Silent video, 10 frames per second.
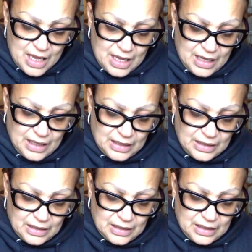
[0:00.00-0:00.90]

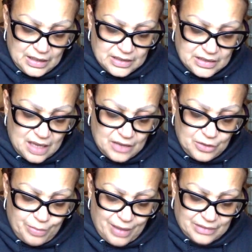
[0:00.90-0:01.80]
And it's telling
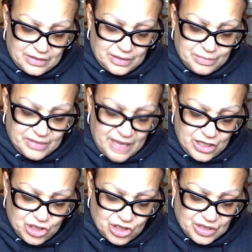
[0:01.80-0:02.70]
you about
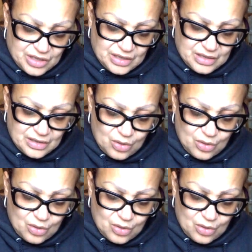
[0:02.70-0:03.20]
temptations.